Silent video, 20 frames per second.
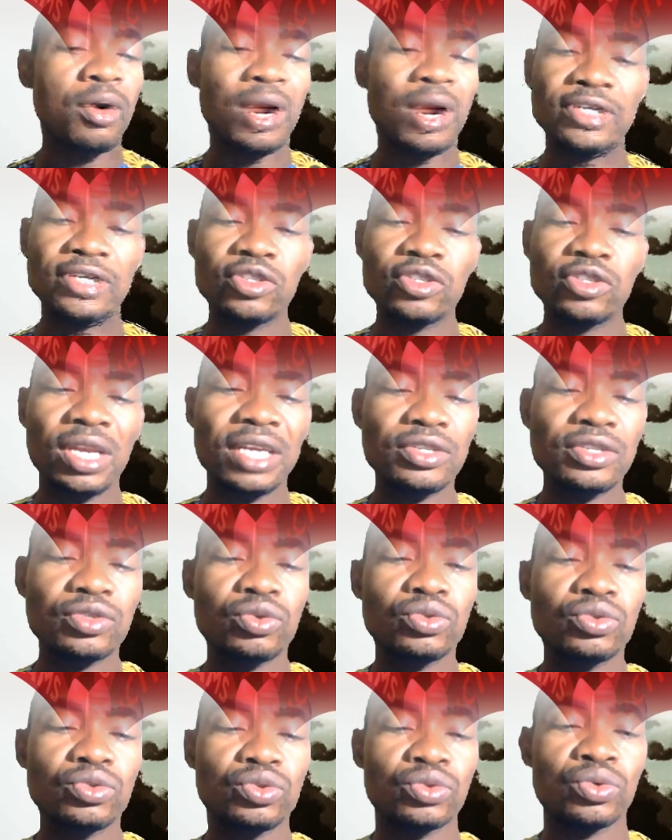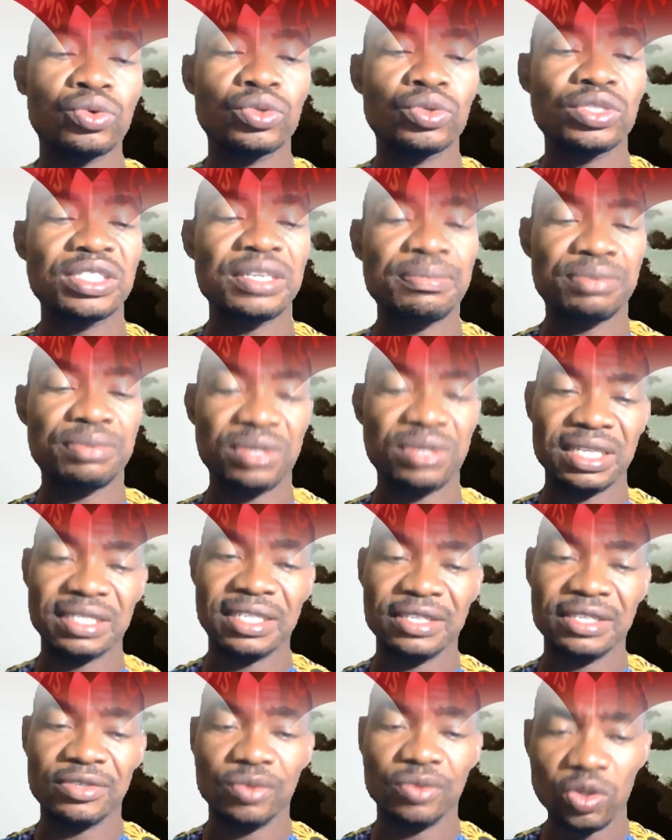let's go to simple sentence. What
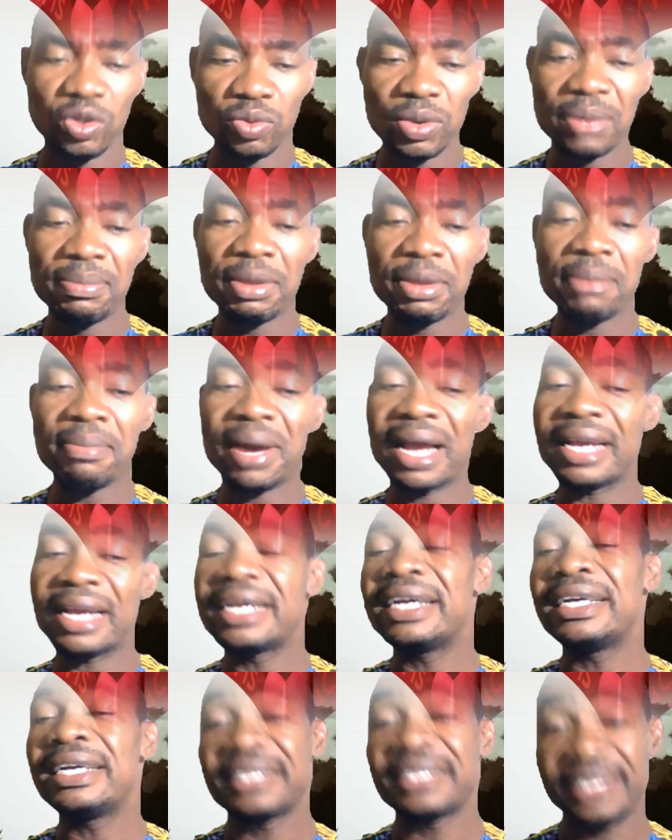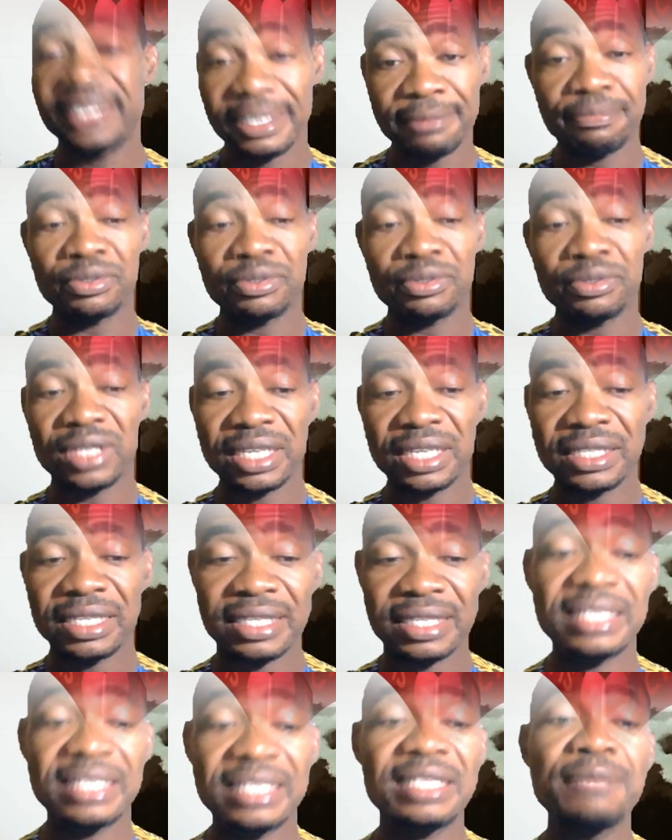do we mean by simple sentence? A
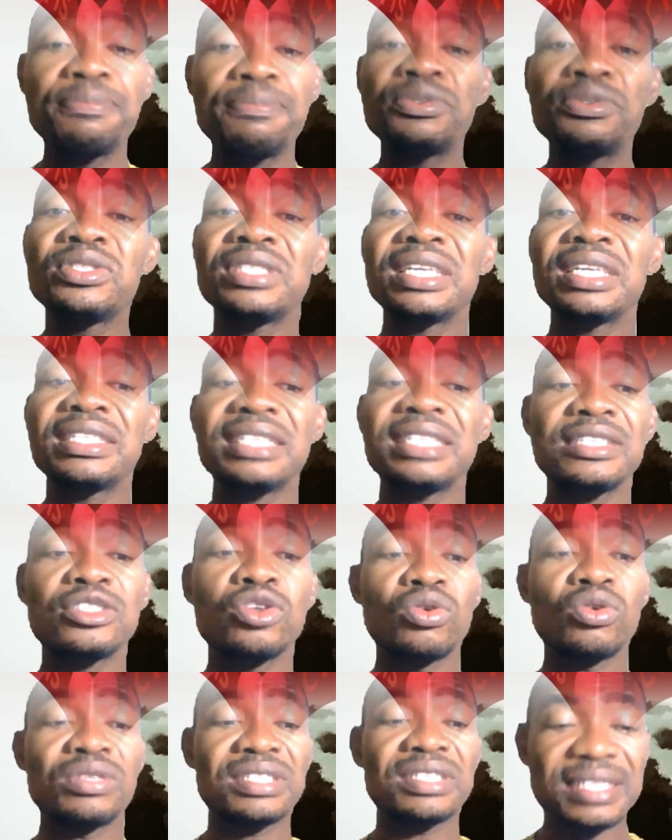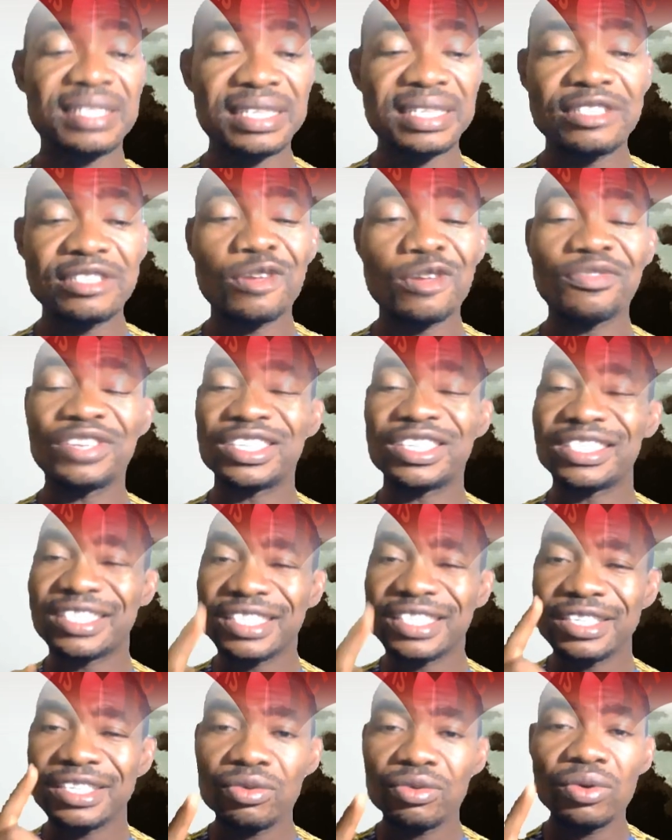simple sentence consists of a single
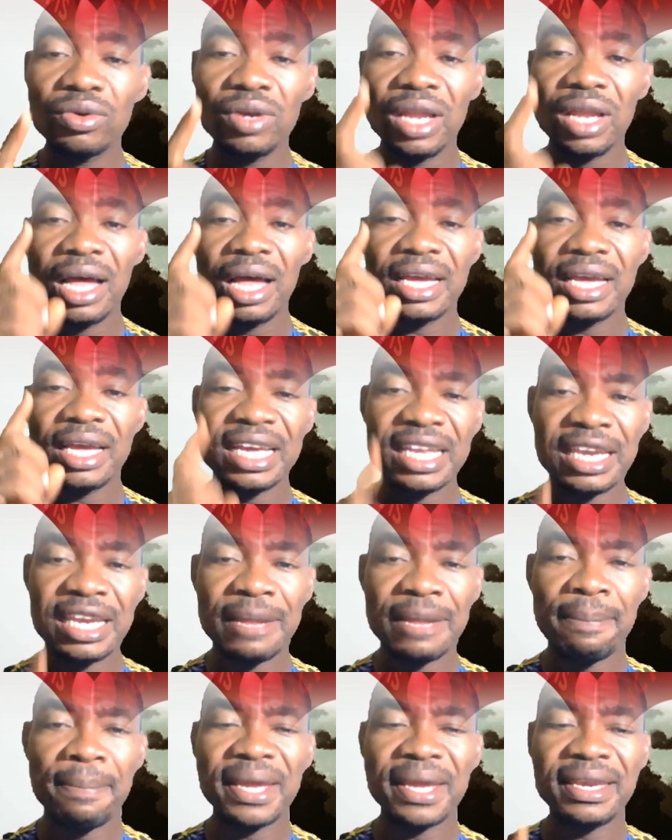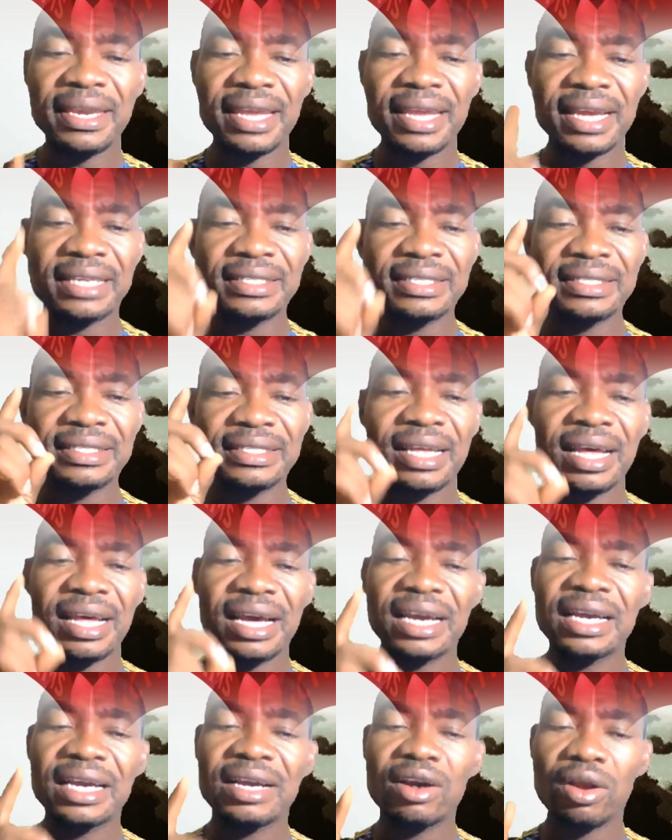independent
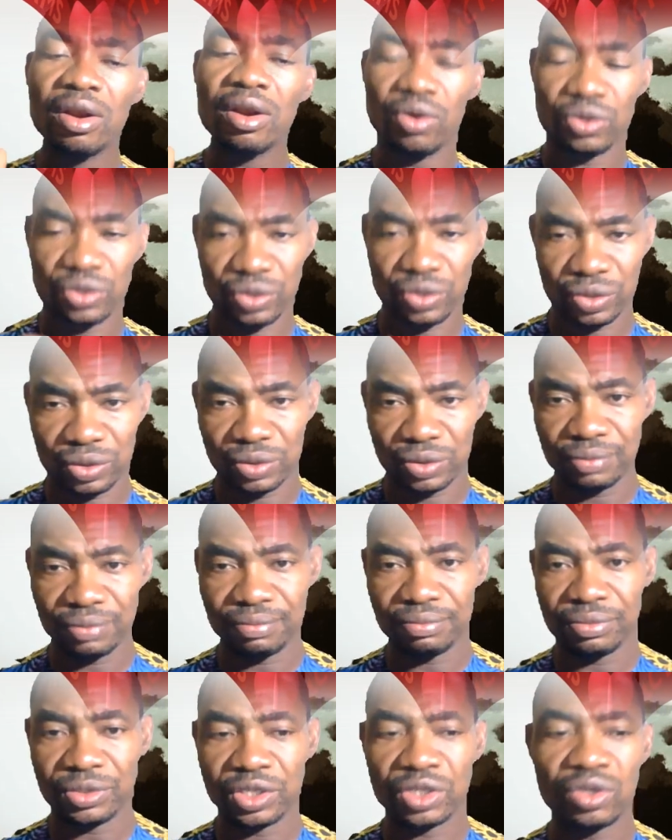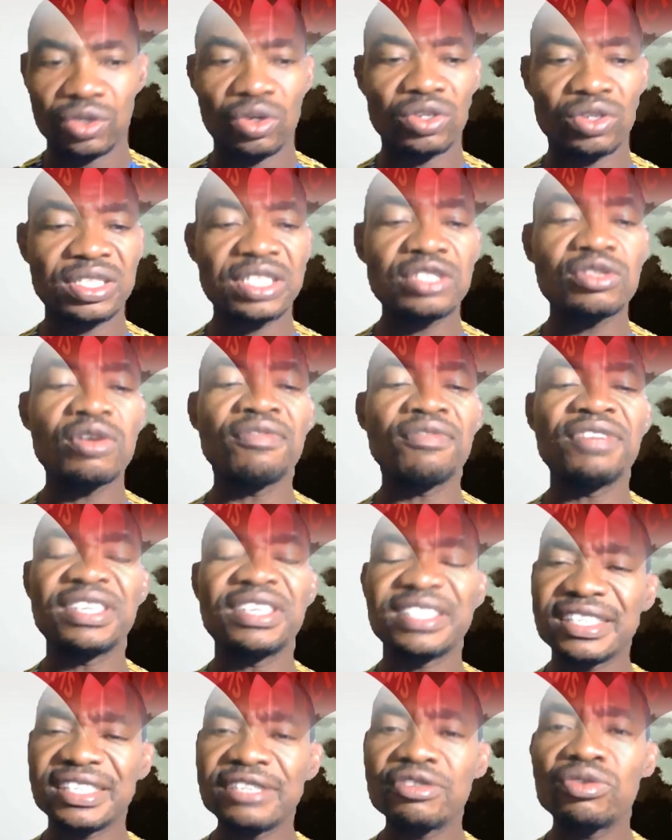clause. It consists of a
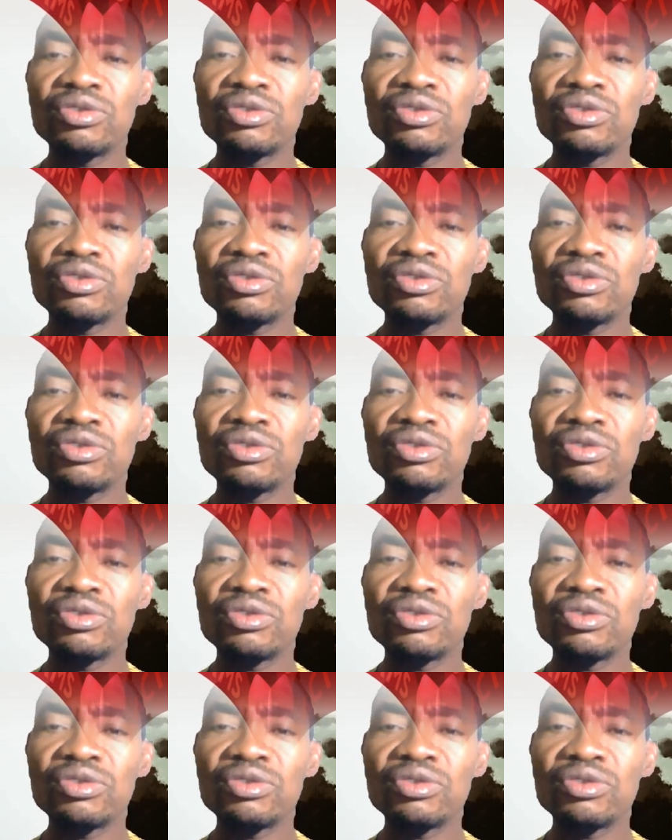single